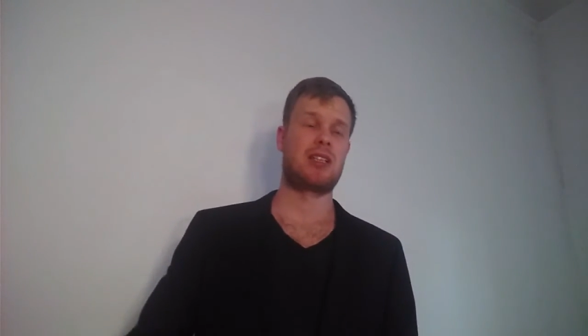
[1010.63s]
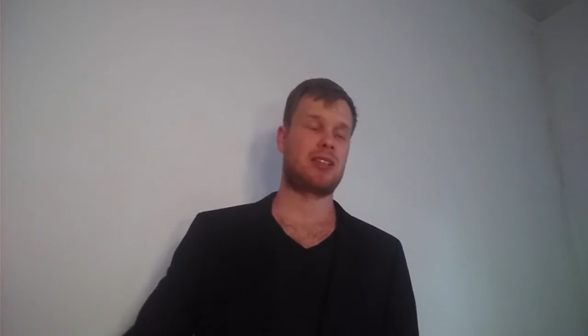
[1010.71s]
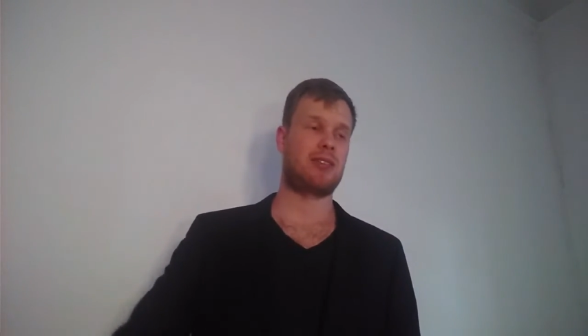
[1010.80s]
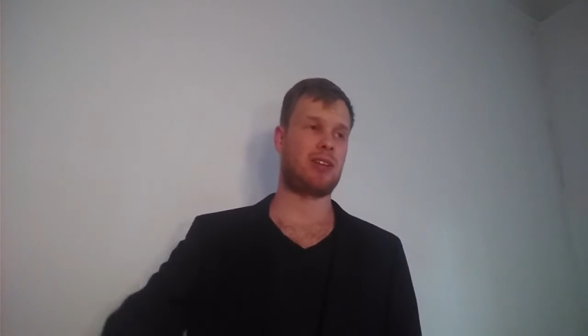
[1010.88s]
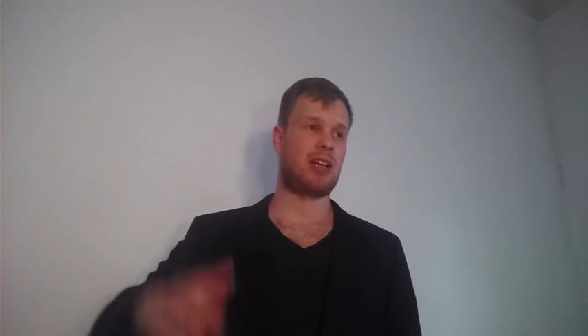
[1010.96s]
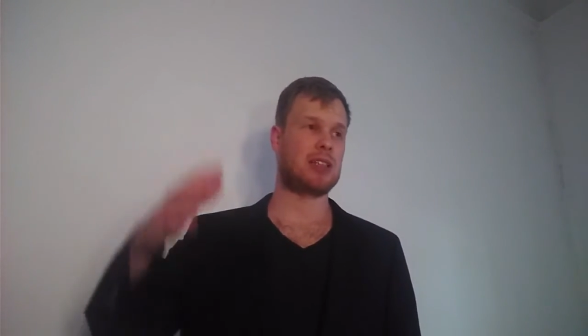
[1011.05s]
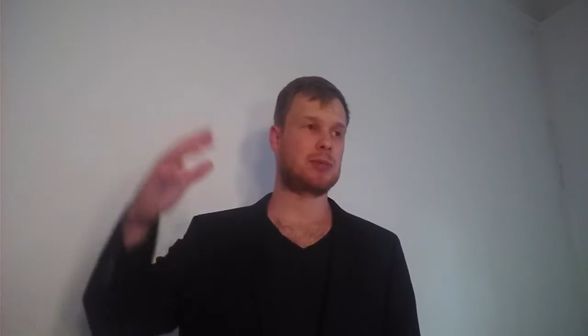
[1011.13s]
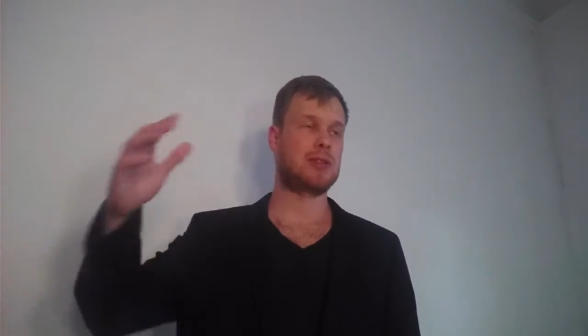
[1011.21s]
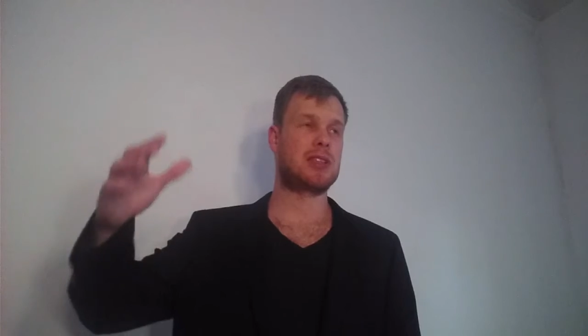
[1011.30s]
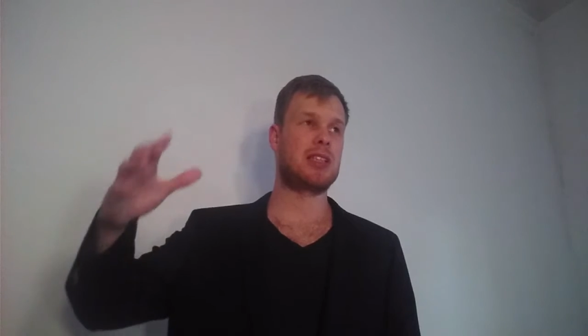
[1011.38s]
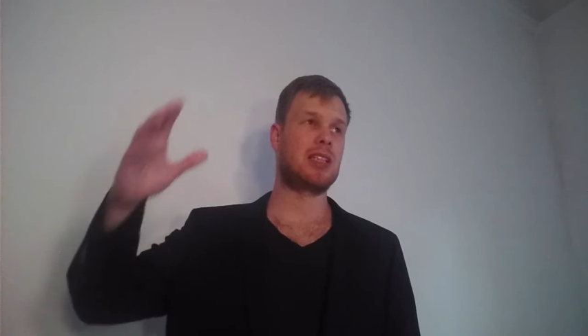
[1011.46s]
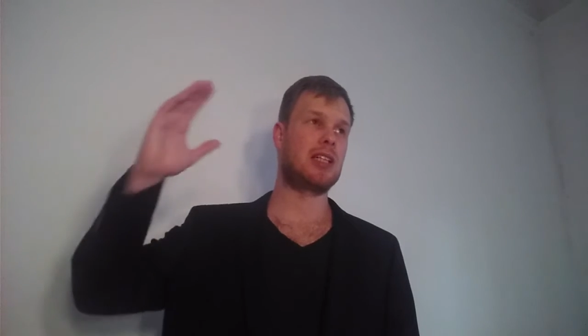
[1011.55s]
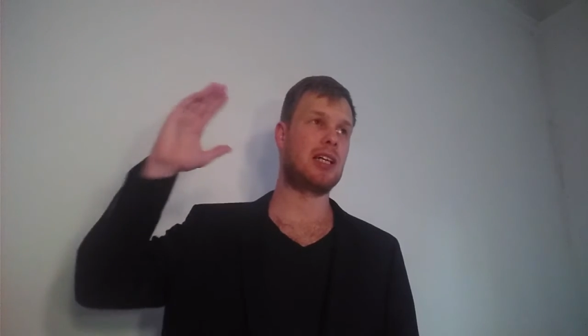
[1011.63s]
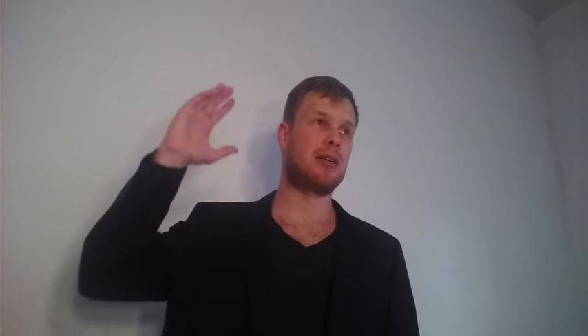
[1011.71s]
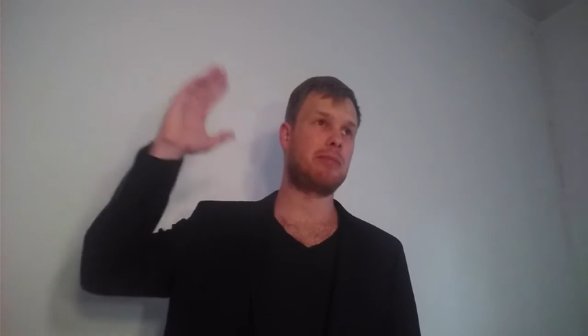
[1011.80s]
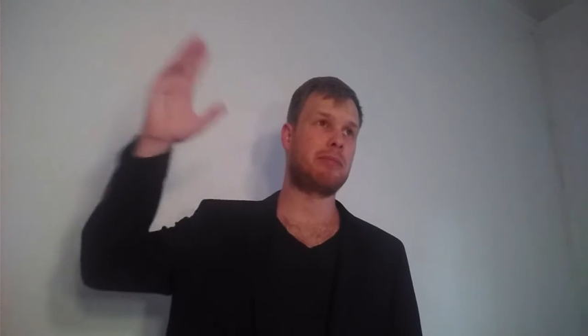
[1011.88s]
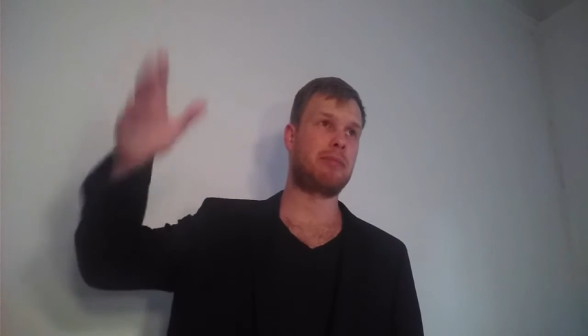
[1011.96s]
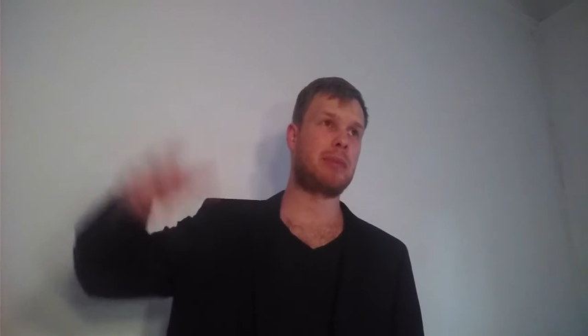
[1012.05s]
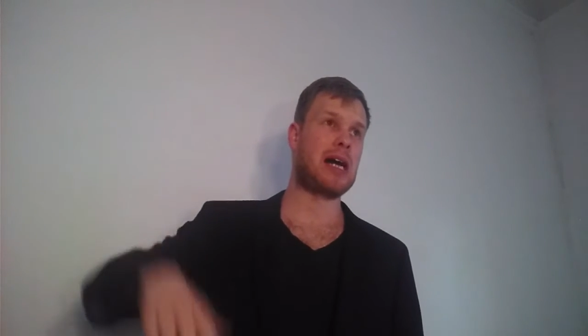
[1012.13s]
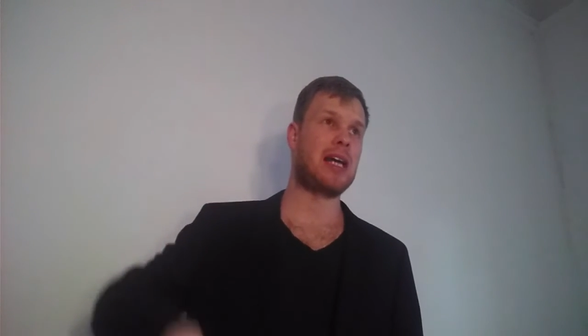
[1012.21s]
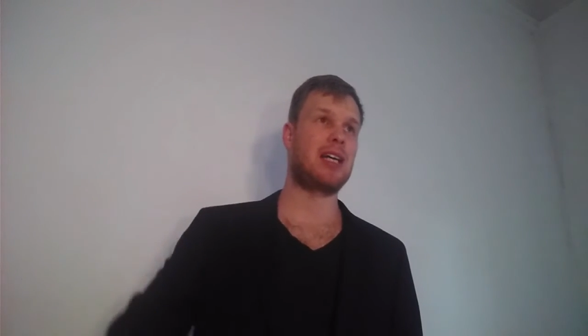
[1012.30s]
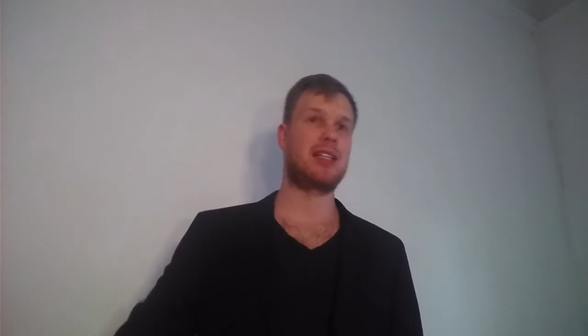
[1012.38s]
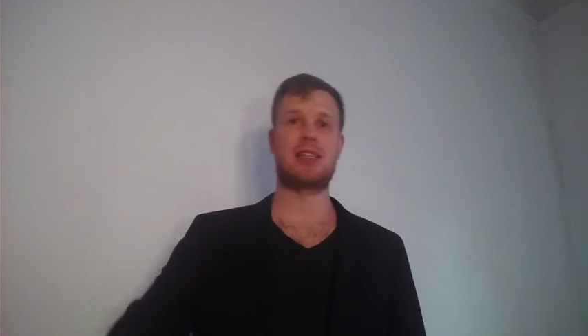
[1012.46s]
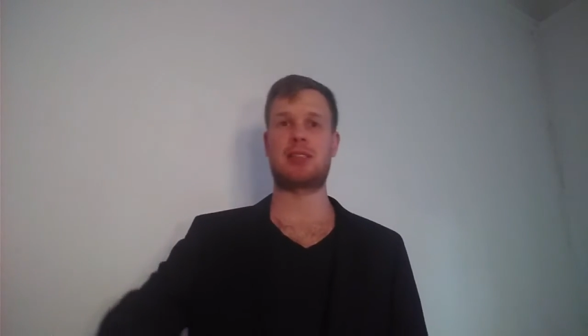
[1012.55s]
as we see
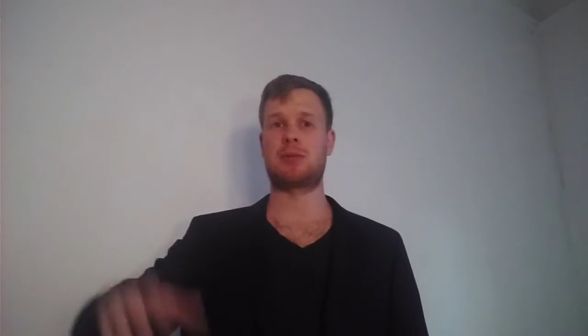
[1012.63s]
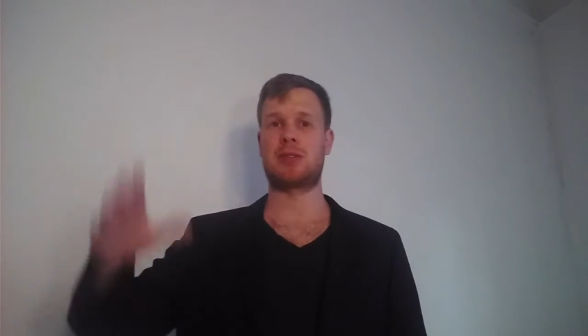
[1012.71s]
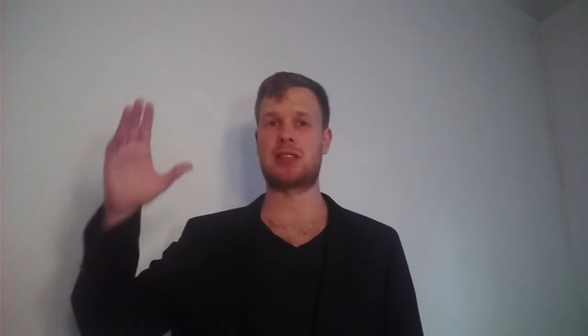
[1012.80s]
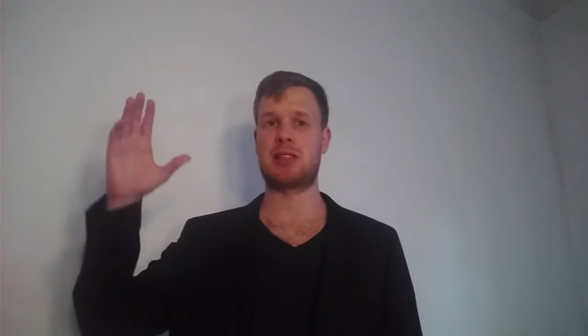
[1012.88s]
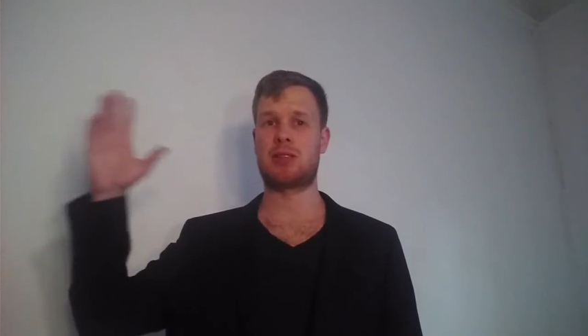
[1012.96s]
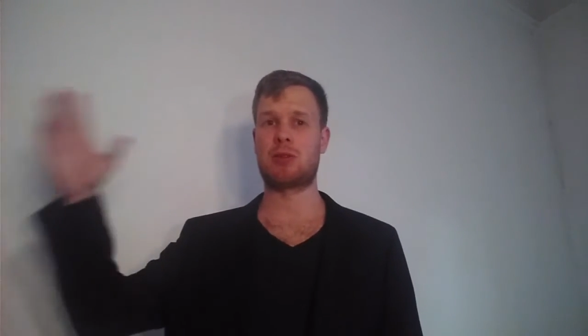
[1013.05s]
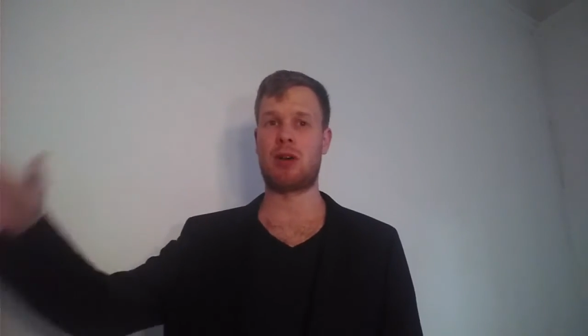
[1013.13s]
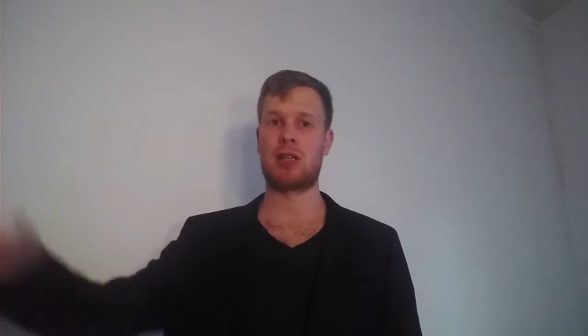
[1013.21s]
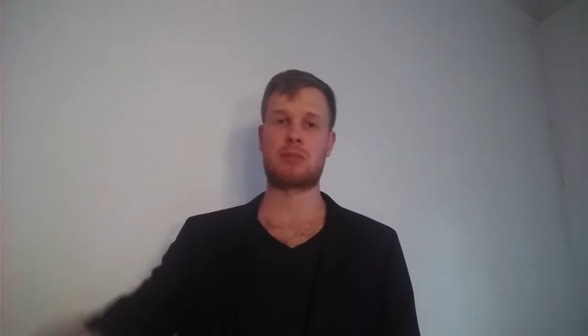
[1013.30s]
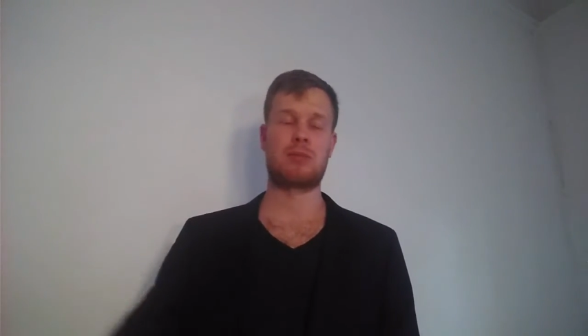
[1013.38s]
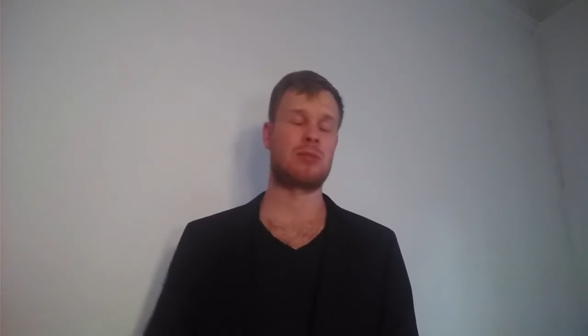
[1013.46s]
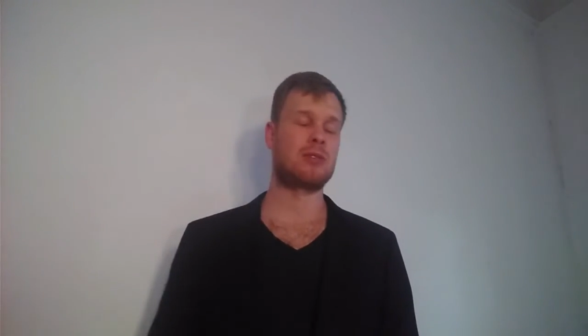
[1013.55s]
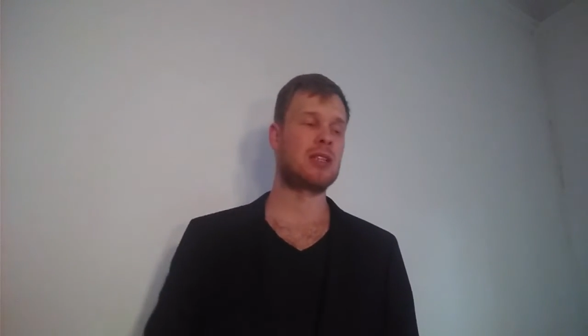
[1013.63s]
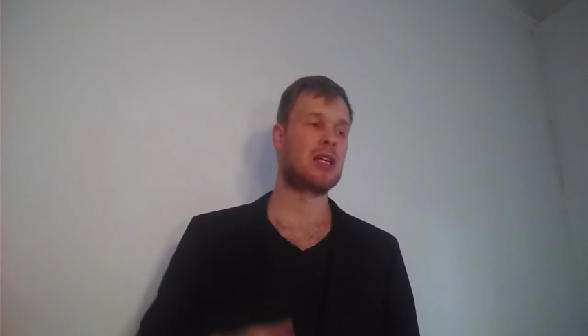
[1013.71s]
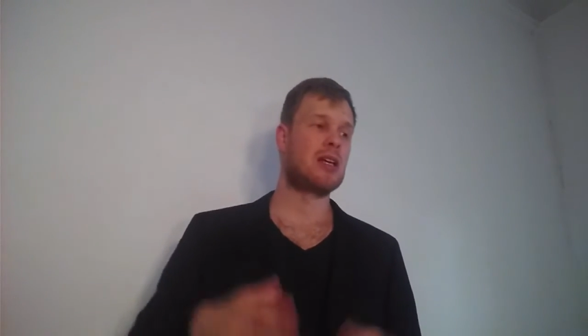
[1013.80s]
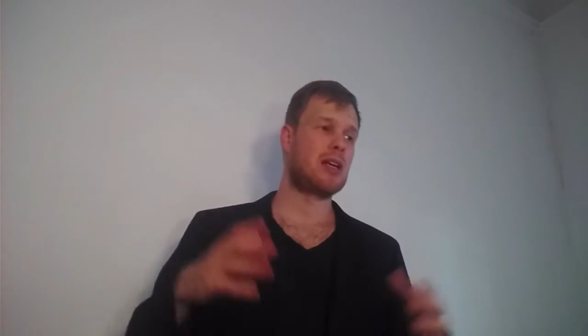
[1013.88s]
Bayern, as we see Dortmund,